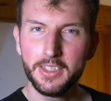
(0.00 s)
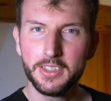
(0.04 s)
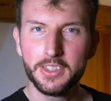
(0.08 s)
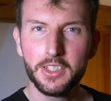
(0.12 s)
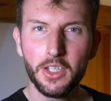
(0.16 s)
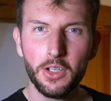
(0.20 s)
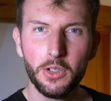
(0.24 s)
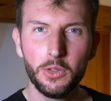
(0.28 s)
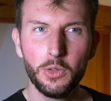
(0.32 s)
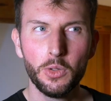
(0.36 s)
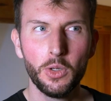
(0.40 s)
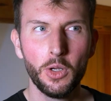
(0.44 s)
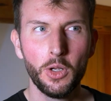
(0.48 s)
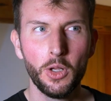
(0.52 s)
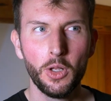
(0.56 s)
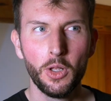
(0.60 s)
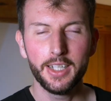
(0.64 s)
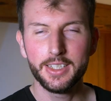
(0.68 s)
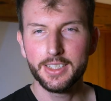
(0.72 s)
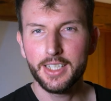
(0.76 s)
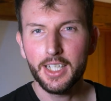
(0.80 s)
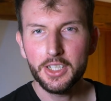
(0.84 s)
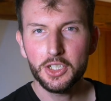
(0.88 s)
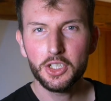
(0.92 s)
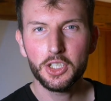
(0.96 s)
And so,
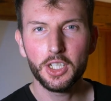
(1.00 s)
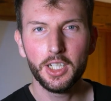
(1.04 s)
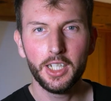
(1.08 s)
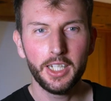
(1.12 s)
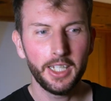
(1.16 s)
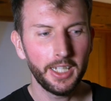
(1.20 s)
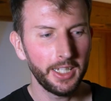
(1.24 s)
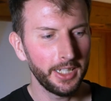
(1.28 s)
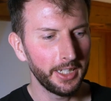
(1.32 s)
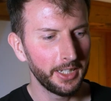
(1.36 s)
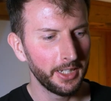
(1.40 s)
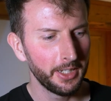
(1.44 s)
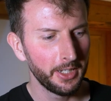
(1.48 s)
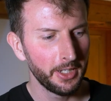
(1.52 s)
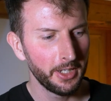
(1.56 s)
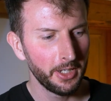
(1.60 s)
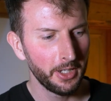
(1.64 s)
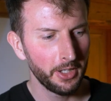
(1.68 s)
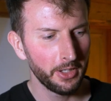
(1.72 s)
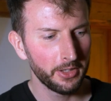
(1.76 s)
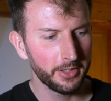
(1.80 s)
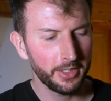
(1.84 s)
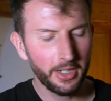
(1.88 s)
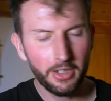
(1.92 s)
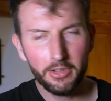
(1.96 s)
essentially,
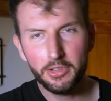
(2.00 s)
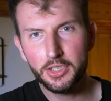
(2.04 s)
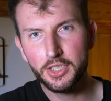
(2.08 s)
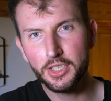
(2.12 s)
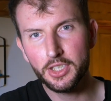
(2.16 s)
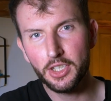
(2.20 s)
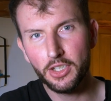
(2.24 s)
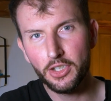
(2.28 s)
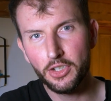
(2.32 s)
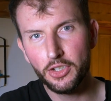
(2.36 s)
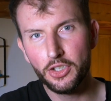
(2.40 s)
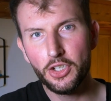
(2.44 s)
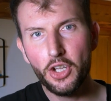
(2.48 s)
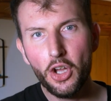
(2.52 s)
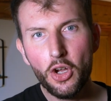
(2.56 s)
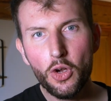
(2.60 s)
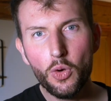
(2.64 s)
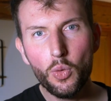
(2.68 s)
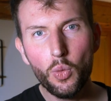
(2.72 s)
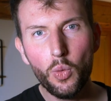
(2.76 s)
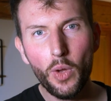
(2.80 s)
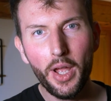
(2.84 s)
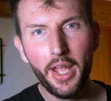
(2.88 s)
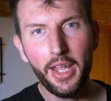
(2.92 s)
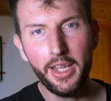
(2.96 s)
there is
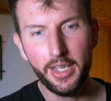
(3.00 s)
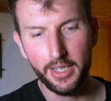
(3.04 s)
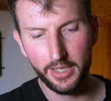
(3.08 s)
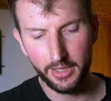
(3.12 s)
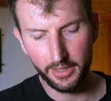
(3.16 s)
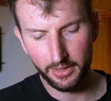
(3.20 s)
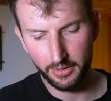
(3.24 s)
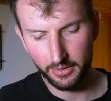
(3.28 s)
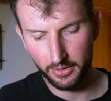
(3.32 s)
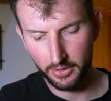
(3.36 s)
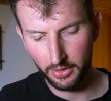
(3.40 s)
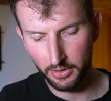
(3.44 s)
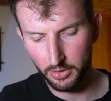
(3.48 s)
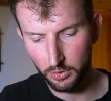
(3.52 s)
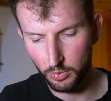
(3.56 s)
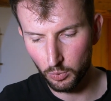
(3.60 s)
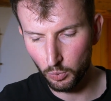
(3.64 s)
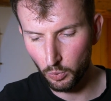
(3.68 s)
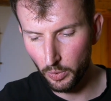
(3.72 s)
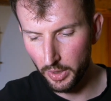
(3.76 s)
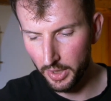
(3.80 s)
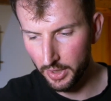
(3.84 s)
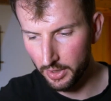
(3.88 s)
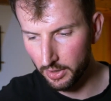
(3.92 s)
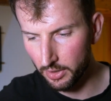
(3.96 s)
no way that
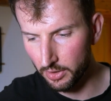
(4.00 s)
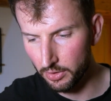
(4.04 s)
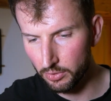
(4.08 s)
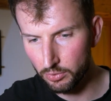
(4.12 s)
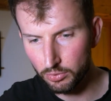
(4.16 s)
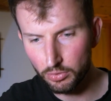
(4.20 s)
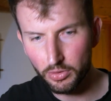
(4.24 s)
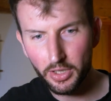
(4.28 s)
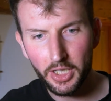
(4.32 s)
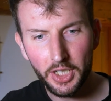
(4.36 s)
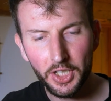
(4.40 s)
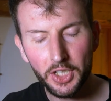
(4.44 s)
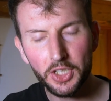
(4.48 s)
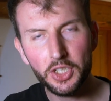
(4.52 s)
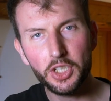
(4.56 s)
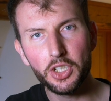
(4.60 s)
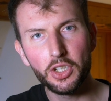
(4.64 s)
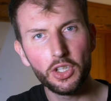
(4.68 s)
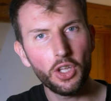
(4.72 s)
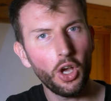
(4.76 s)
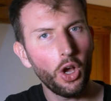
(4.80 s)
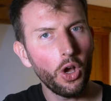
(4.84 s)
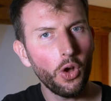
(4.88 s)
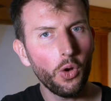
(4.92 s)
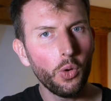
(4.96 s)
we can
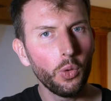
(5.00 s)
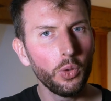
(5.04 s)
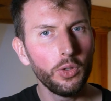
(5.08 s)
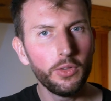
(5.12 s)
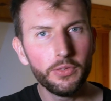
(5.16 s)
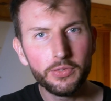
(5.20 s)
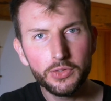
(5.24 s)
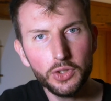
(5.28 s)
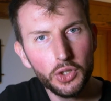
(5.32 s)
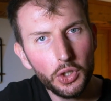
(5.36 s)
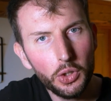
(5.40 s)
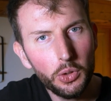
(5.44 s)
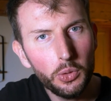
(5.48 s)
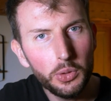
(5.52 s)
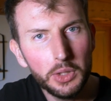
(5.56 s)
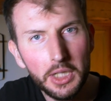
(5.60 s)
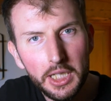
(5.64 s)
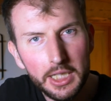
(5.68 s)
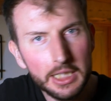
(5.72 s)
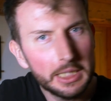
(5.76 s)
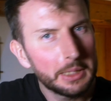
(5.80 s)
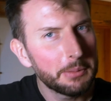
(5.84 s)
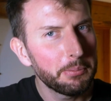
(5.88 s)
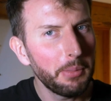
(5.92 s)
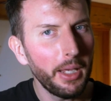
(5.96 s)
reach the whole of
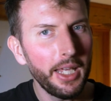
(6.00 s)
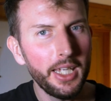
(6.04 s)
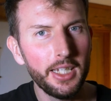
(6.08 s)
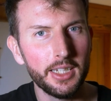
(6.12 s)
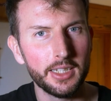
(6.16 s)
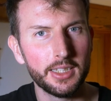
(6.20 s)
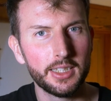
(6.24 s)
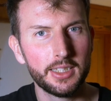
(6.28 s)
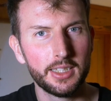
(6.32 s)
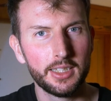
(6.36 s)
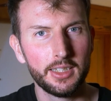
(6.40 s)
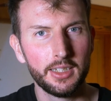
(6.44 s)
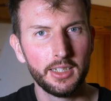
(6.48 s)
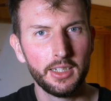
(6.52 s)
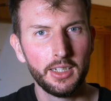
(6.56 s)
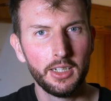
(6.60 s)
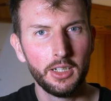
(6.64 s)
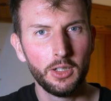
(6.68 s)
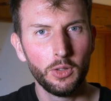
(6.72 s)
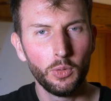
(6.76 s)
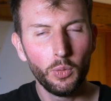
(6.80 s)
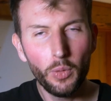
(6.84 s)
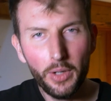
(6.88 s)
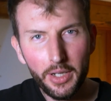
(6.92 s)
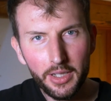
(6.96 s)
2D space
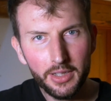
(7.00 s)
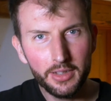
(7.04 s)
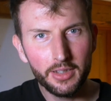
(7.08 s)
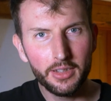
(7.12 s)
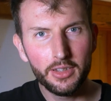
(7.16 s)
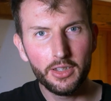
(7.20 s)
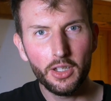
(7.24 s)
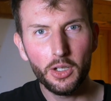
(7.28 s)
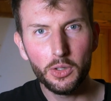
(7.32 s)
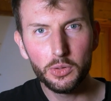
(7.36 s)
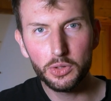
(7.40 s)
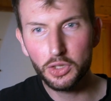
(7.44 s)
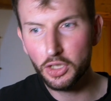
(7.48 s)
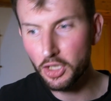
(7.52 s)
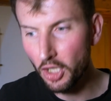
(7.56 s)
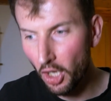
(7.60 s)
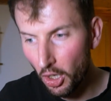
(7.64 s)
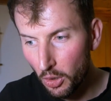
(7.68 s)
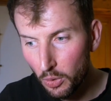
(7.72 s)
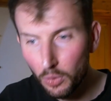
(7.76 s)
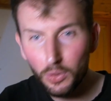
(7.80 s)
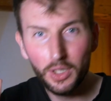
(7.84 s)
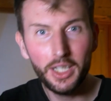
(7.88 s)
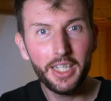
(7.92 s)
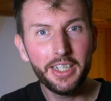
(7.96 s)
with those
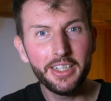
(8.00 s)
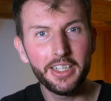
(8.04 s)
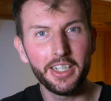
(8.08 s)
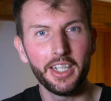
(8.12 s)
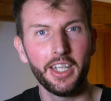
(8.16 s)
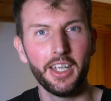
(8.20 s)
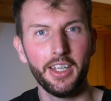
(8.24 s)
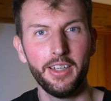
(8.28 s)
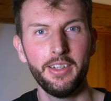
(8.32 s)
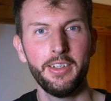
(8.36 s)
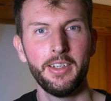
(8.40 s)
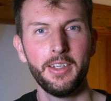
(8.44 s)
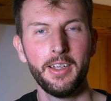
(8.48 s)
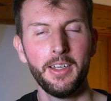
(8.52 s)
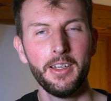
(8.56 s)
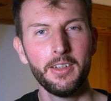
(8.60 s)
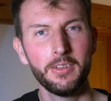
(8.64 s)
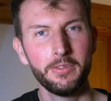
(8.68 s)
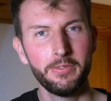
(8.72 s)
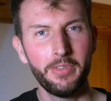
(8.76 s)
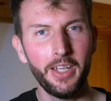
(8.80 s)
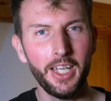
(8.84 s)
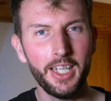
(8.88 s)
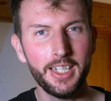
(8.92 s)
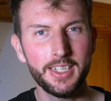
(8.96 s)
collinear
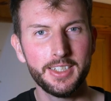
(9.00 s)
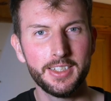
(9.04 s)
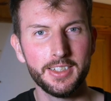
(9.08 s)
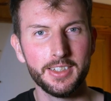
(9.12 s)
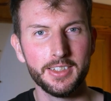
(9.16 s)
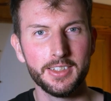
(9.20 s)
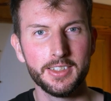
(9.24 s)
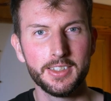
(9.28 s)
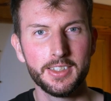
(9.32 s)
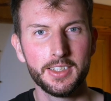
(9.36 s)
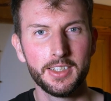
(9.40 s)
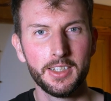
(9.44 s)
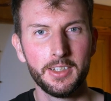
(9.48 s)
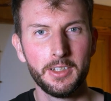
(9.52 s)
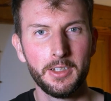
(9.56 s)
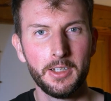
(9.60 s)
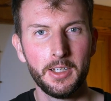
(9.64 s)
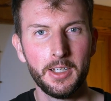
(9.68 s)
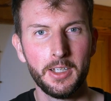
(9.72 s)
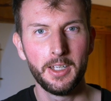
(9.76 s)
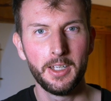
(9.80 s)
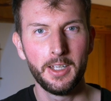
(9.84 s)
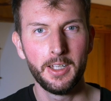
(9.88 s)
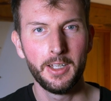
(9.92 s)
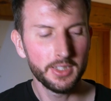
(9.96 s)
vectors.
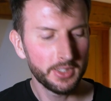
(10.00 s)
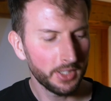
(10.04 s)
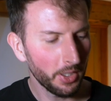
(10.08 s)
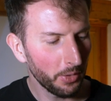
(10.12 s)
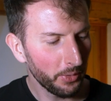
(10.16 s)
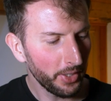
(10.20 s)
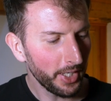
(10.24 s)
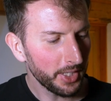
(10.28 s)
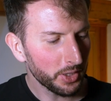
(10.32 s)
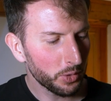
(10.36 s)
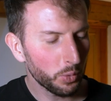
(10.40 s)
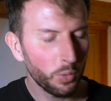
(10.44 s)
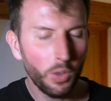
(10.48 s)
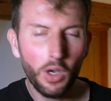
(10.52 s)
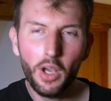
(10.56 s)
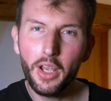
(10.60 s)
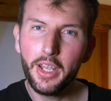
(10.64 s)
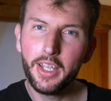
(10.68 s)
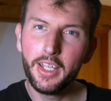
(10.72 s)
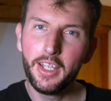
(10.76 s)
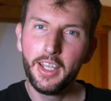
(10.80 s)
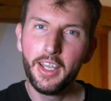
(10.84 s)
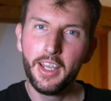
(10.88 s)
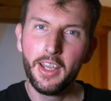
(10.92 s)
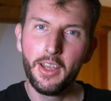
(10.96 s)
And so that's
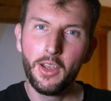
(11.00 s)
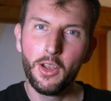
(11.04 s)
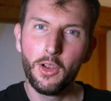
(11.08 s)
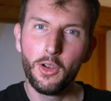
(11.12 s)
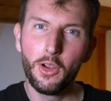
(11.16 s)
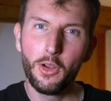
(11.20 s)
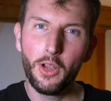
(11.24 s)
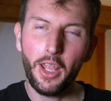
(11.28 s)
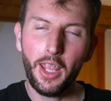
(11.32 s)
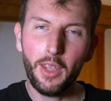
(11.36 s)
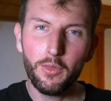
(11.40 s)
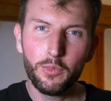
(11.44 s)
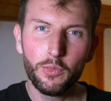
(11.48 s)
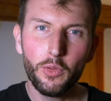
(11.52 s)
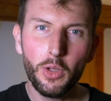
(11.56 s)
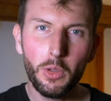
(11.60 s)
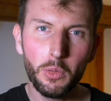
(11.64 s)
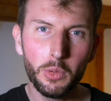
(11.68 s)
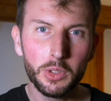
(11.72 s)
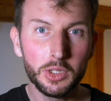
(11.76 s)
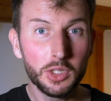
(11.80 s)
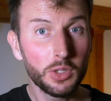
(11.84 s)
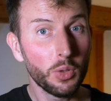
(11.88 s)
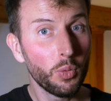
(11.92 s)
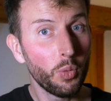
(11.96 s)
why, if we
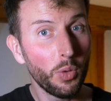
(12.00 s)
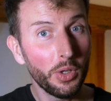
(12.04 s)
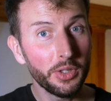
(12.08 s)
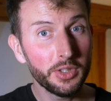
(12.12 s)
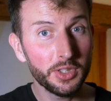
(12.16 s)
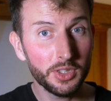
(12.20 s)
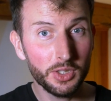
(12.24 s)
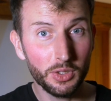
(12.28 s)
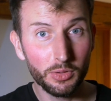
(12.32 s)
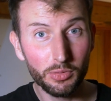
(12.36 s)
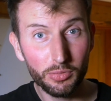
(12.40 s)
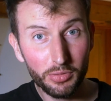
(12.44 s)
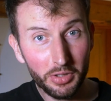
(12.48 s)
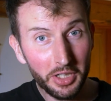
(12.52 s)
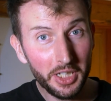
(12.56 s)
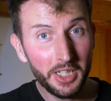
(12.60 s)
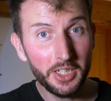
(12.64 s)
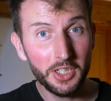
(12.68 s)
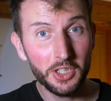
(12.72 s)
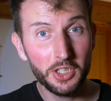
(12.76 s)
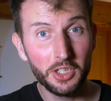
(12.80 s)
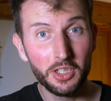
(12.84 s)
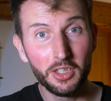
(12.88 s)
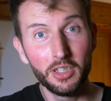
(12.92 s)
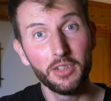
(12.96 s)
were to want to
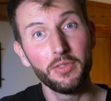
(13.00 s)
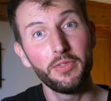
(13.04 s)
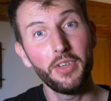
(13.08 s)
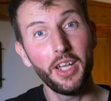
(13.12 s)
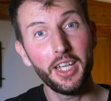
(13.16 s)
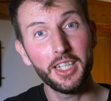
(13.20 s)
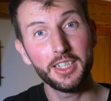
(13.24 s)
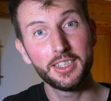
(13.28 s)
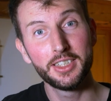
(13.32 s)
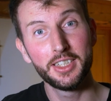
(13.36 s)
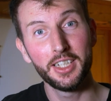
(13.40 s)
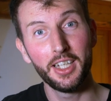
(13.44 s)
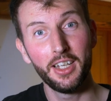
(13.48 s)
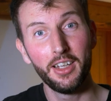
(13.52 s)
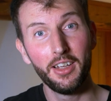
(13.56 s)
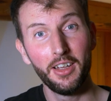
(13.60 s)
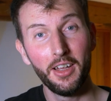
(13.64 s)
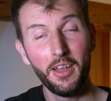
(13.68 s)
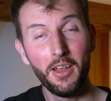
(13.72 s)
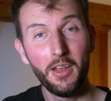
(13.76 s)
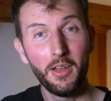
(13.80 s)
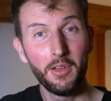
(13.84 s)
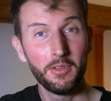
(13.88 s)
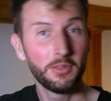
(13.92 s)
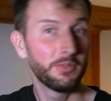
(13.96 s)
reach the
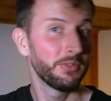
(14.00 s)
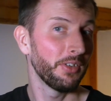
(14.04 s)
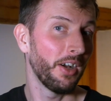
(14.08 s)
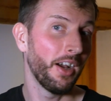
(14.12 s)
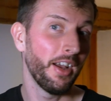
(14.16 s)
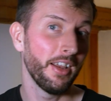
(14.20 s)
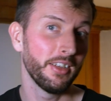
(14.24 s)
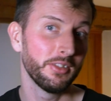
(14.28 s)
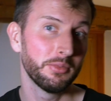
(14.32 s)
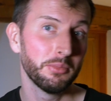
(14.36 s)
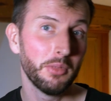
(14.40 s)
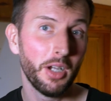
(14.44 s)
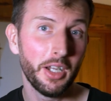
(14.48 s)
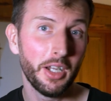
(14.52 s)
vector 5